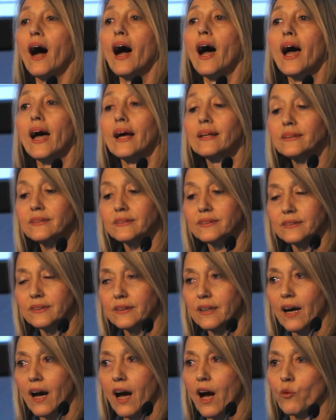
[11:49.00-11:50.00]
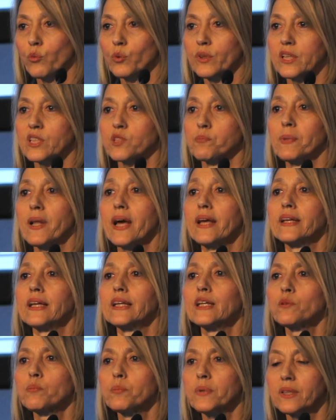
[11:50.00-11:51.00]
And I would explain a
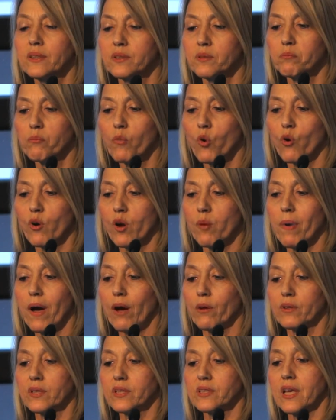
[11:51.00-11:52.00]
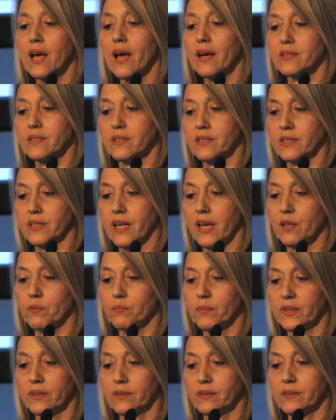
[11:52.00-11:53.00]
little bit more about this access
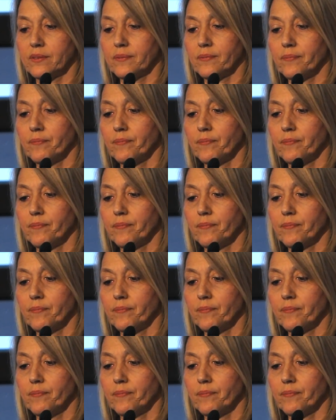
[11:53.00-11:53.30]
statement.